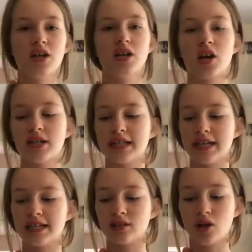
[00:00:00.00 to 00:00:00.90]
You're going to
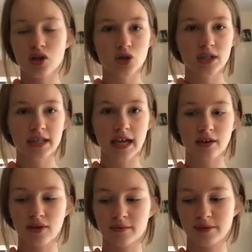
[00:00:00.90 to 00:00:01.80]
need
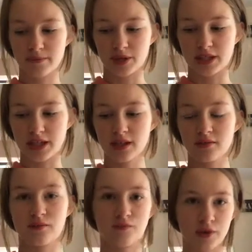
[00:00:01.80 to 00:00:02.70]
110 grams of butter,
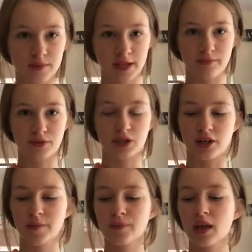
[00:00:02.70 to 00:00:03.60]
room
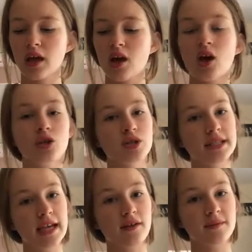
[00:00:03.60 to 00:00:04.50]
temperature,
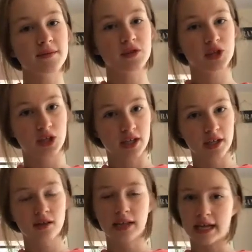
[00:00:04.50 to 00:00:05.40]
110 grams of
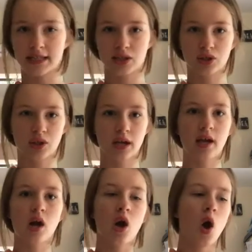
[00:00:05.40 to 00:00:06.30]
sugar, caster sugar,
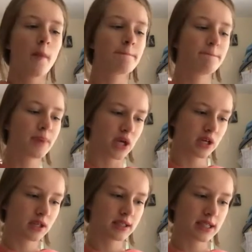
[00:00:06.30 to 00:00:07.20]

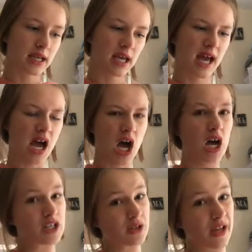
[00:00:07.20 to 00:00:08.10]
but
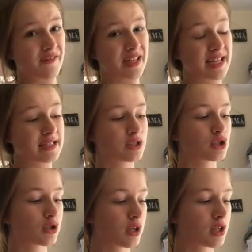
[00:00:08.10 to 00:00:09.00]
I don't have any caster
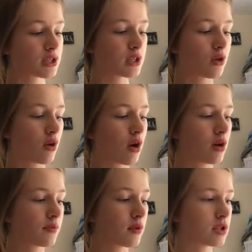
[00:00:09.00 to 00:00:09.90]
sugar so
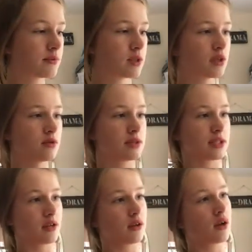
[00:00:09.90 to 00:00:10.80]
I'm going to be
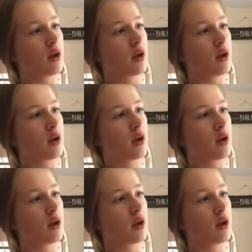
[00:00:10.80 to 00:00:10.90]
using